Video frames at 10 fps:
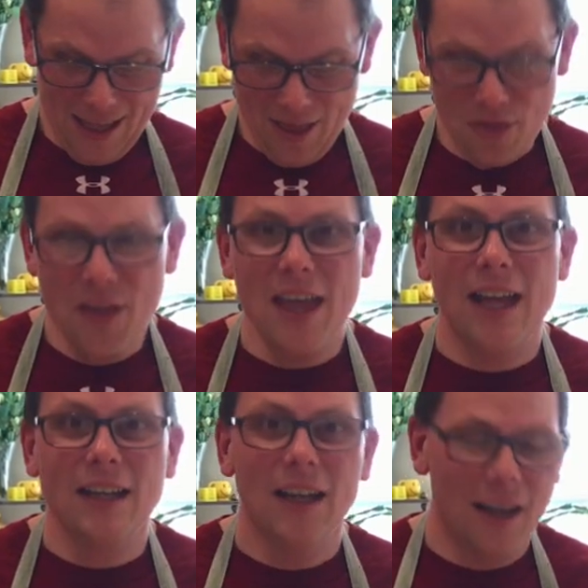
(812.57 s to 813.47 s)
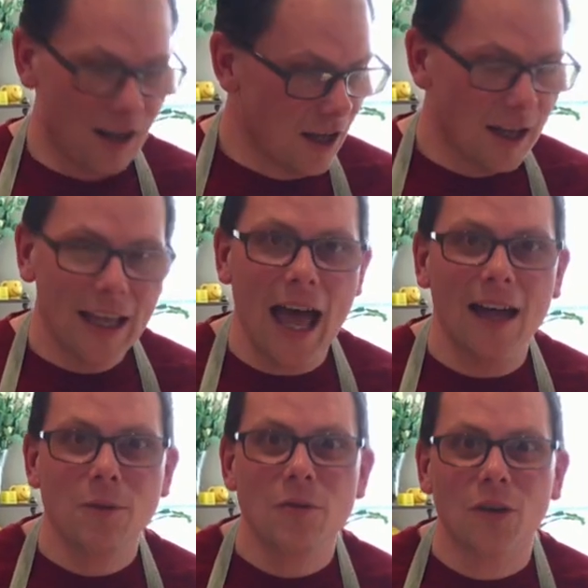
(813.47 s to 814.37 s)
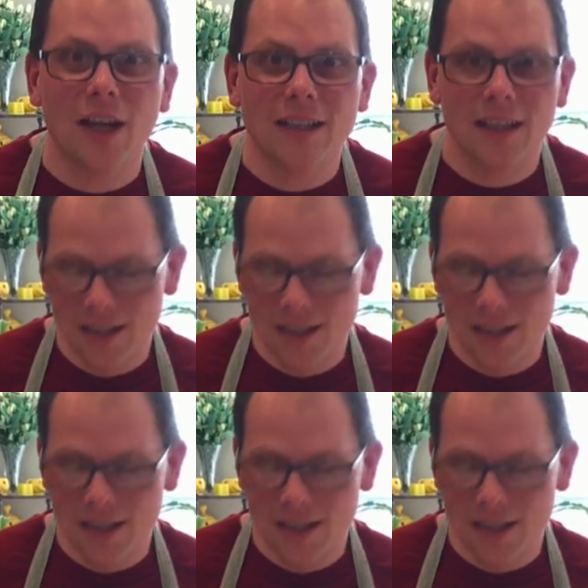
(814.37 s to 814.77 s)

Then, Callie, we forgot to get